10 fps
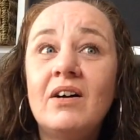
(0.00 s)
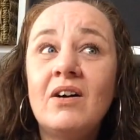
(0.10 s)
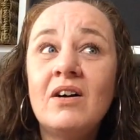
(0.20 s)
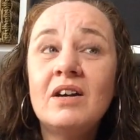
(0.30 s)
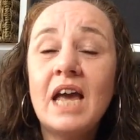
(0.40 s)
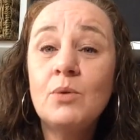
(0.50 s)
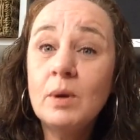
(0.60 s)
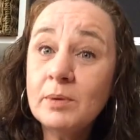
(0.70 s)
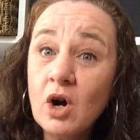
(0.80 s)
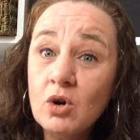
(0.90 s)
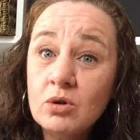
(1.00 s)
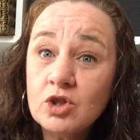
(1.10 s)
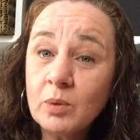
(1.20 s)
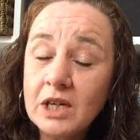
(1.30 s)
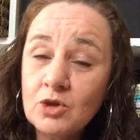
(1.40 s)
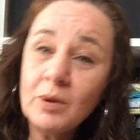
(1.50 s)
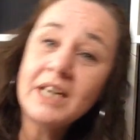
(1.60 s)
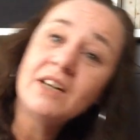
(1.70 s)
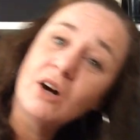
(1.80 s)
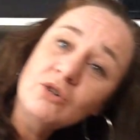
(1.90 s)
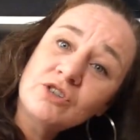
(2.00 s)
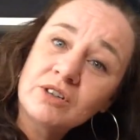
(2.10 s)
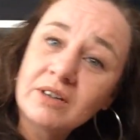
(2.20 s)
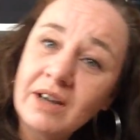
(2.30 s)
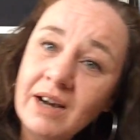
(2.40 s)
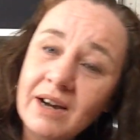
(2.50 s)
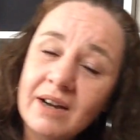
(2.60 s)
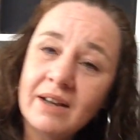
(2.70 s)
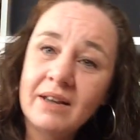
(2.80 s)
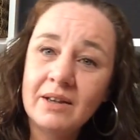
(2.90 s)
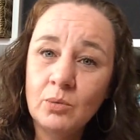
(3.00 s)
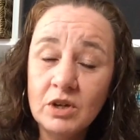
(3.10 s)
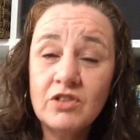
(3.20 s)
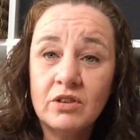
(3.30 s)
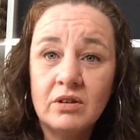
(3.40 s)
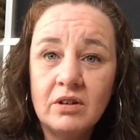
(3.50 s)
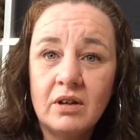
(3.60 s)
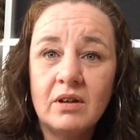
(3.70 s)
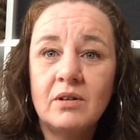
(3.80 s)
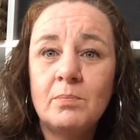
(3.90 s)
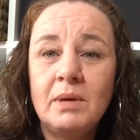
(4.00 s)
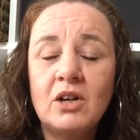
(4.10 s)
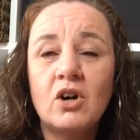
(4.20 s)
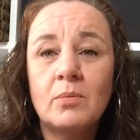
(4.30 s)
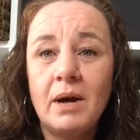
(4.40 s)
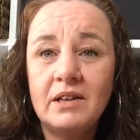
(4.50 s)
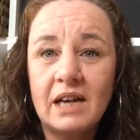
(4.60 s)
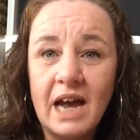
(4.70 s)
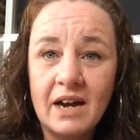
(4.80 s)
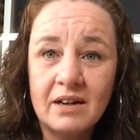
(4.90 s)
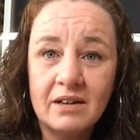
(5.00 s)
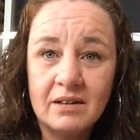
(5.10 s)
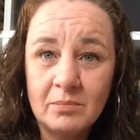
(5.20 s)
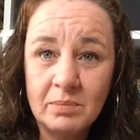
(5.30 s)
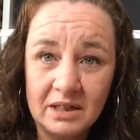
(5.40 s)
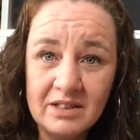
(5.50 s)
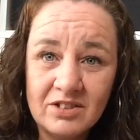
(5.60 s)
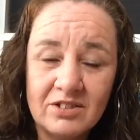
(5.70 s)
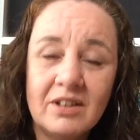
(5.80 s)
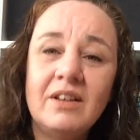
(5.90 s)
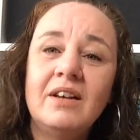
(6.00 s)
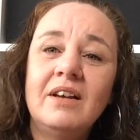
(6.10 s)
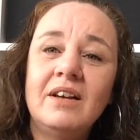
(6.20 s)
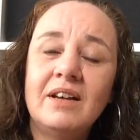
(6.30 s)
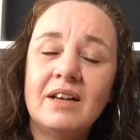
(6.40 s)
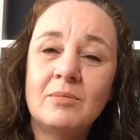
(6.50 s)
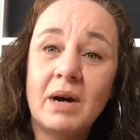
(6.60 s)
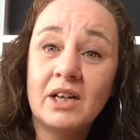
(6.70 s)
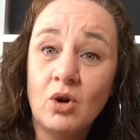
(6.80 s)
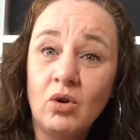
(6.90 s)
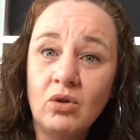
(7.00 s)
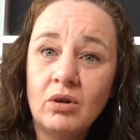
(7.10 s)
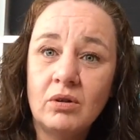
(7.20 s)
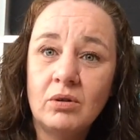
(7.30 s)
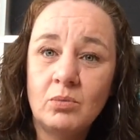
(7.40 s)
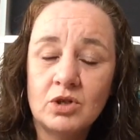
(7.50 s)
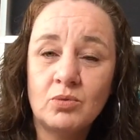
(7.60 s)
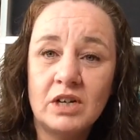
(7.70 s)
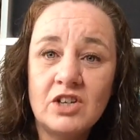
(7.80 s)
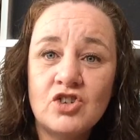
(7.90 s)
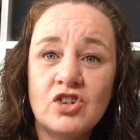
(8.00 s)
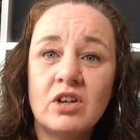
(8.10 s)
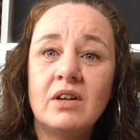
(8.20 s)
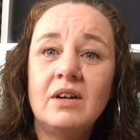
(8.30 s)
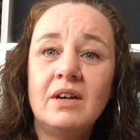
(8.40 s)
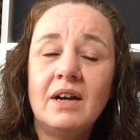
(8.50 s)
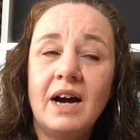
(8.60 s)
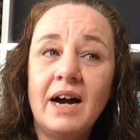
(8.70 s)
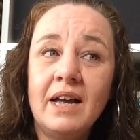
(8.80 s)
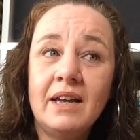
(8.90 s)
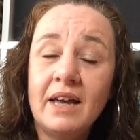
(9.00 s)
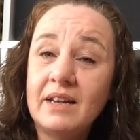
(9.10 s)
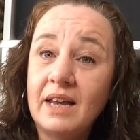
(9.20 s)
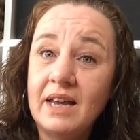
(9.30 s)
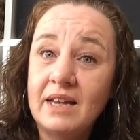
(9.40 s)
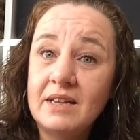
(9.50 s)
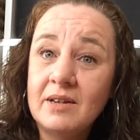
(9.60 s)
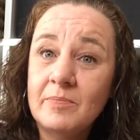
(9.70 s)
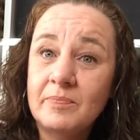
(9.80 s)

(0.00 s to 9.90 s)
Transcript: On a WhipGo 2020 note, with the Peacock Mandala piece, and my goal was reached, I had a